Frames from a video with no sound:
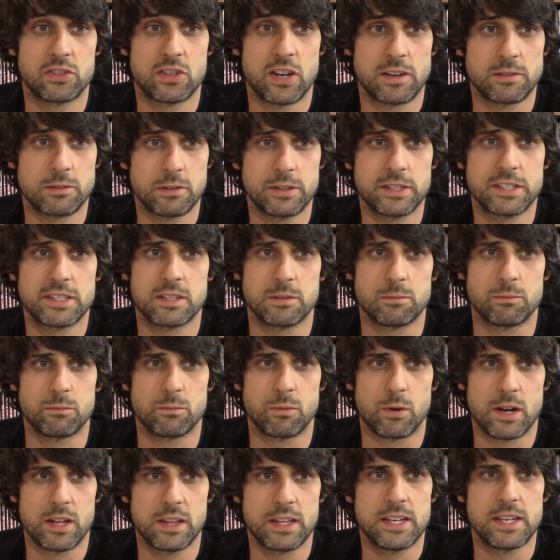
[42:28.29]
generally, some
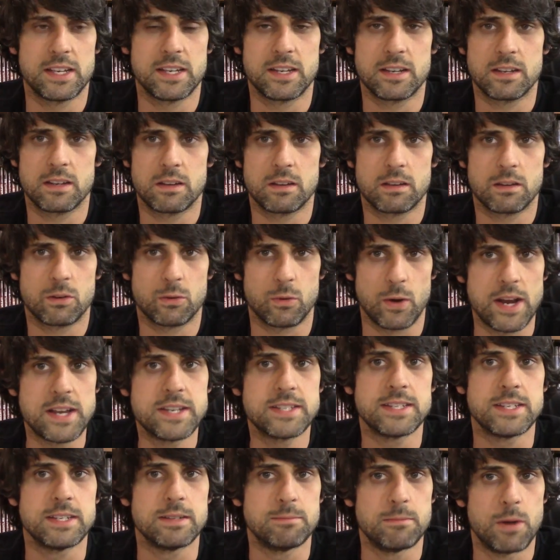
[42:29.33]
really
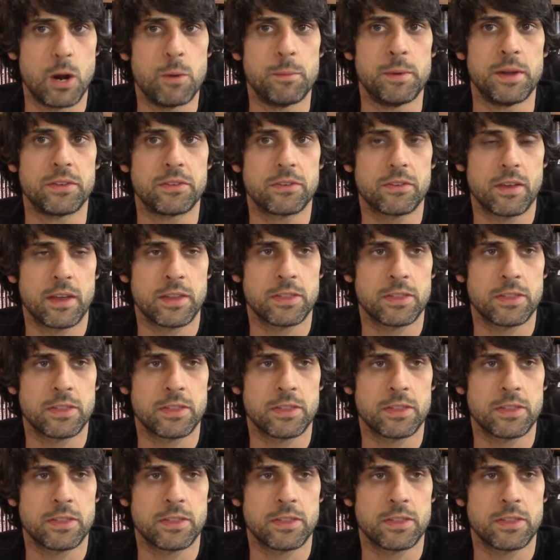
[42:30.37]
crazy moments.